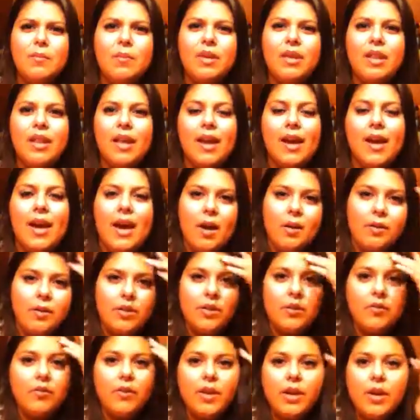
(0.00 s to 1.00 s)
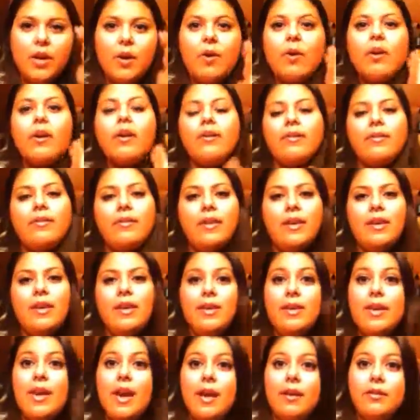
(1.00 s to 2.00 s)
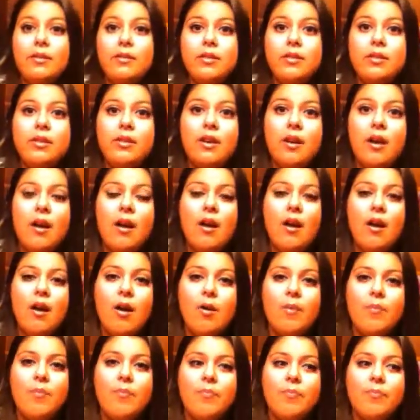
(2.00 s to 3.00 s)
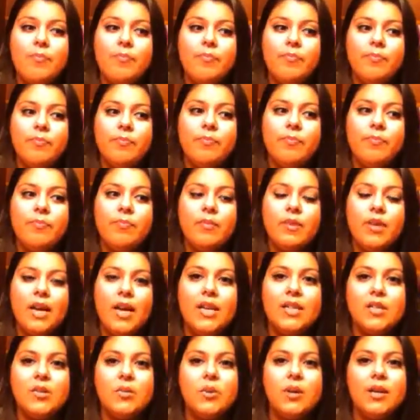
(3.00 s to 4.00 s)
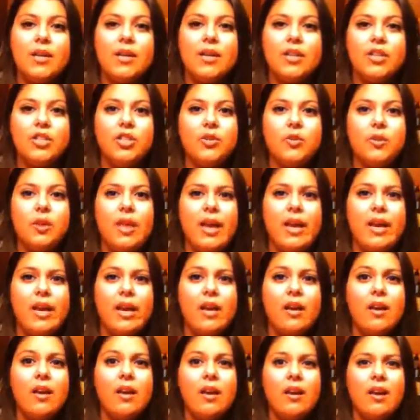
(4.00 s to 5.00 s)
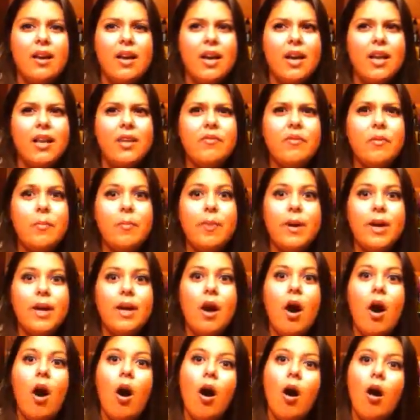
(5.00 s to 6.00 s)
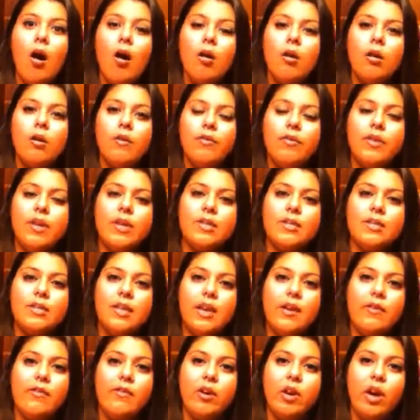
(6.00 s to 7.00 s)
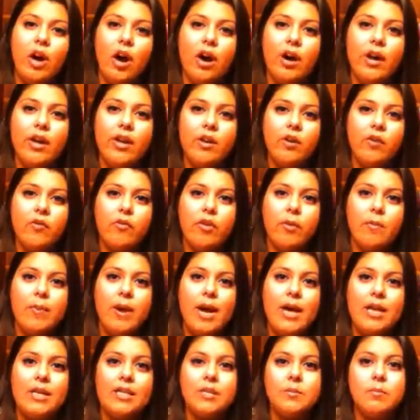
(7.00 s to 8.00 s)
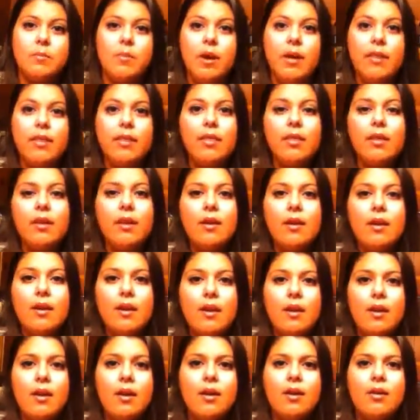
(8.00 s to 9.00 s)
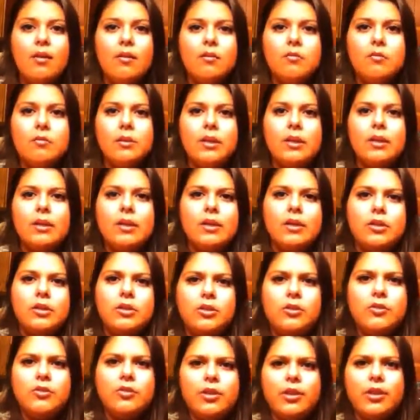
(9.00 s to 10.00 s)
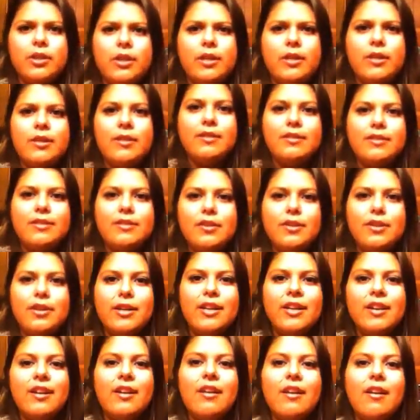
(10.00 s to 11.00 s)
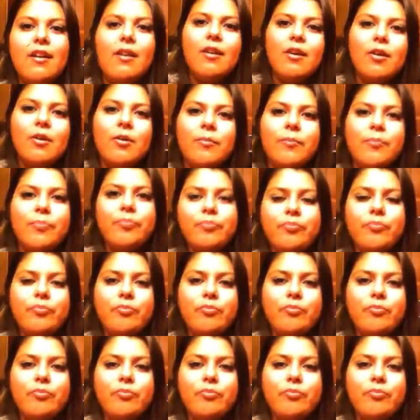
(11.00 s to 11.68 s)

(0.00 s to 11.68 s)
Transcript: to be like a how-to video or anything yet. Um, I just wanted to do like kind of a big haul of things that I've gotten over the past month. Oh my gosh, crooked, sorry. Um,